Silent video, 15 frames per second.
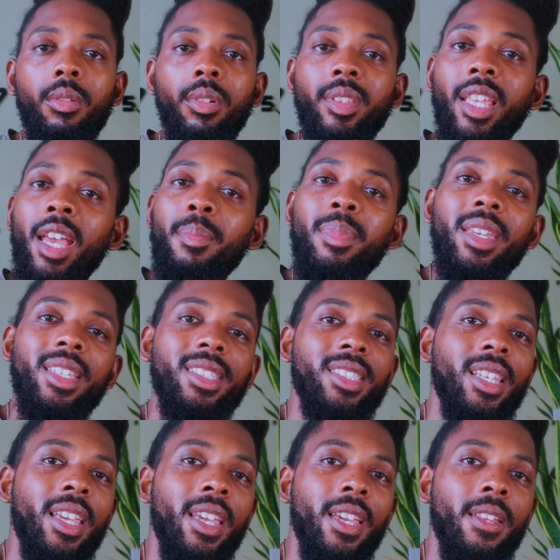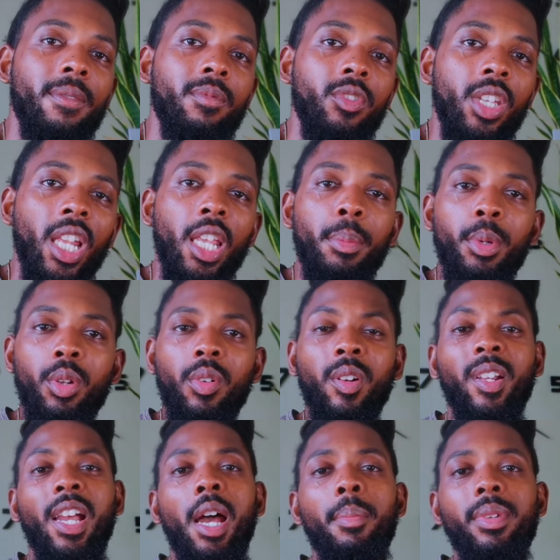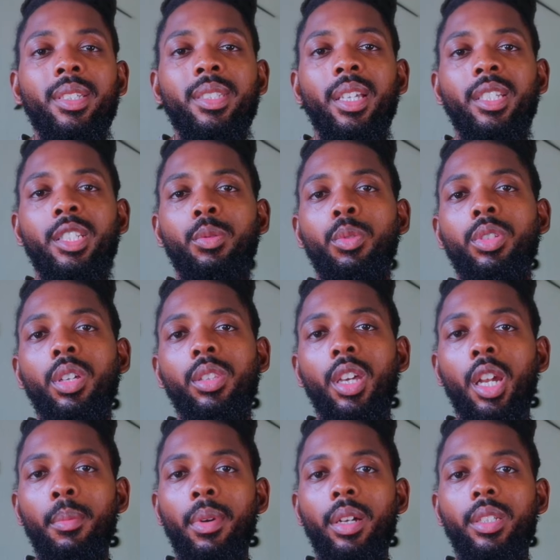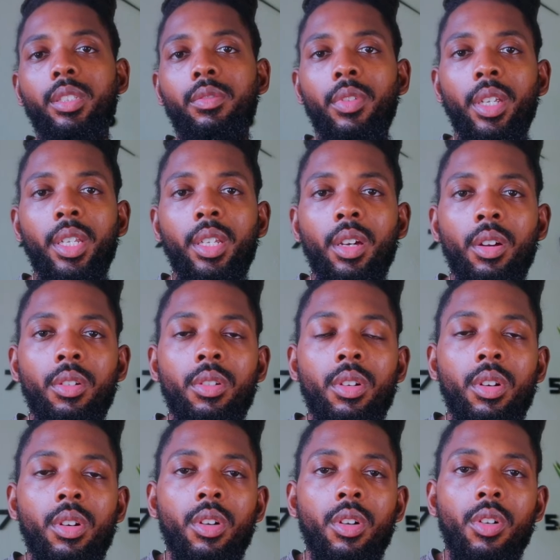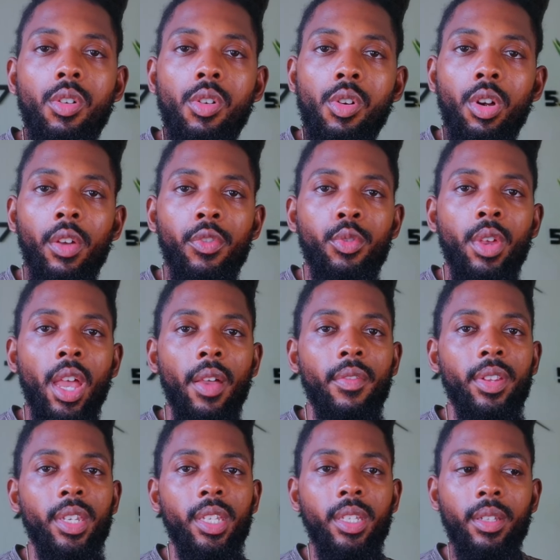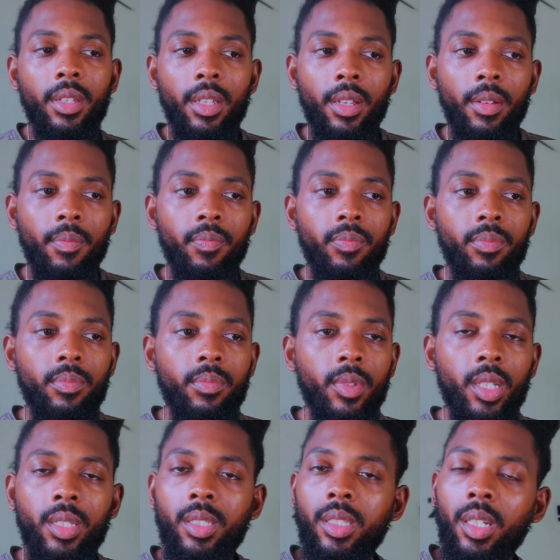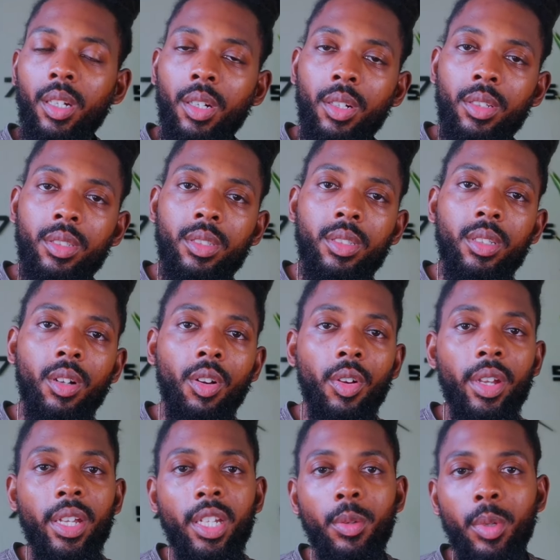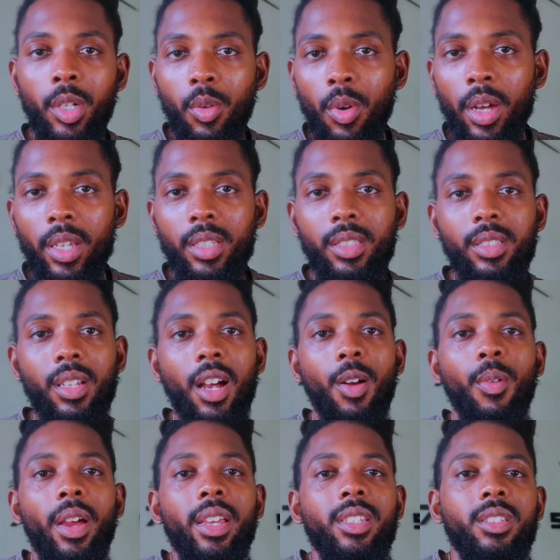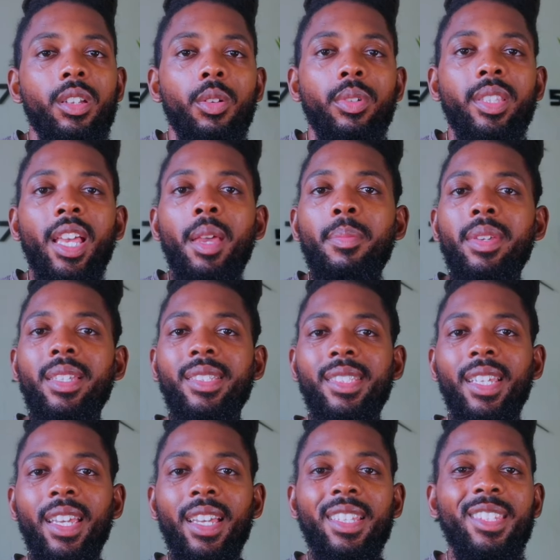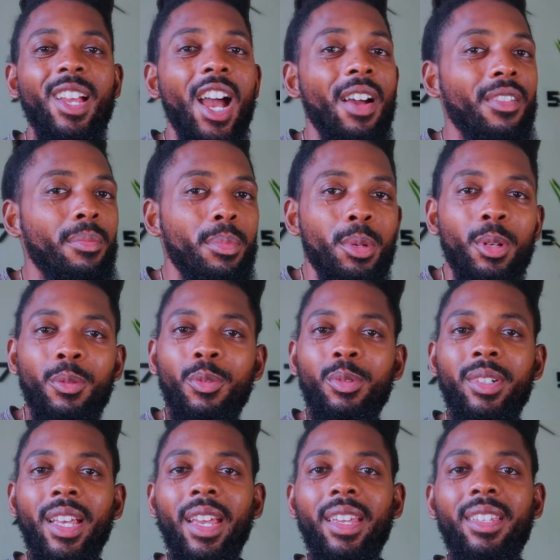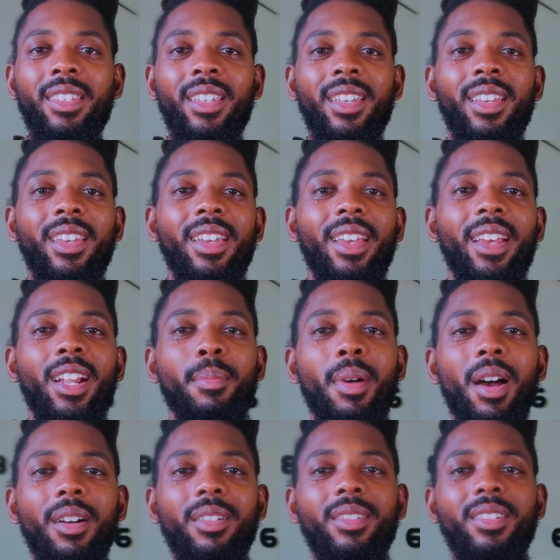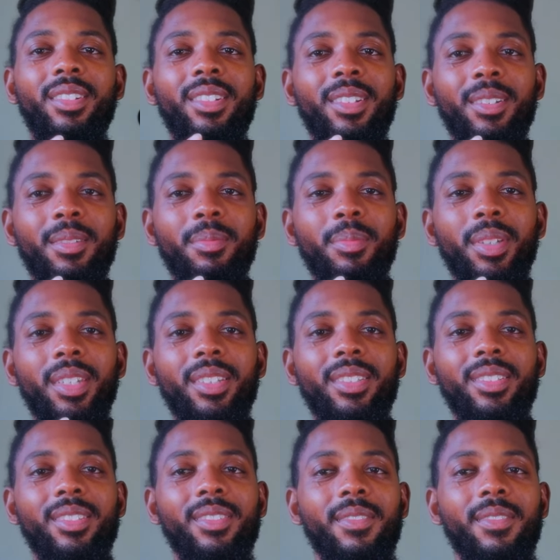With that being said, y'all let me know in the comment section what y'all thought about this video or if you have any concerns or any requests. All right. So with that being said, y'all have a beautiful day and I'm out. Peace.